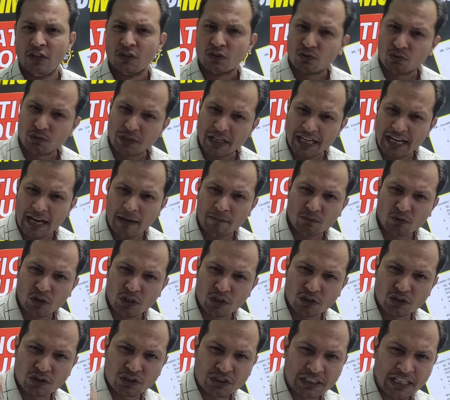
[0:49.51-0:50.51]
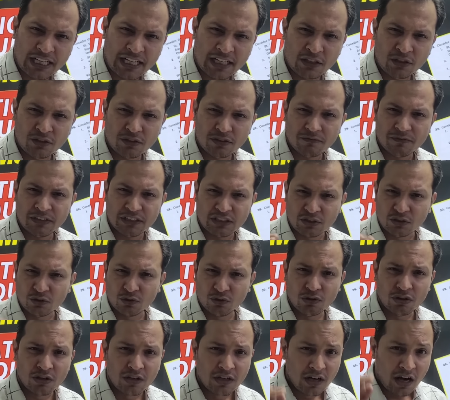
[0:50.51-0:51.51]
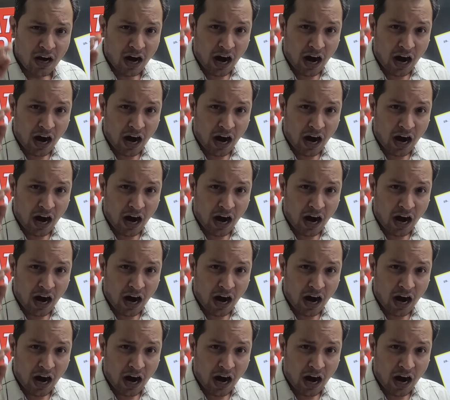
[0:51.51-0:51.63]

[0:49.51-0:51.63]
Today, I am going to share with you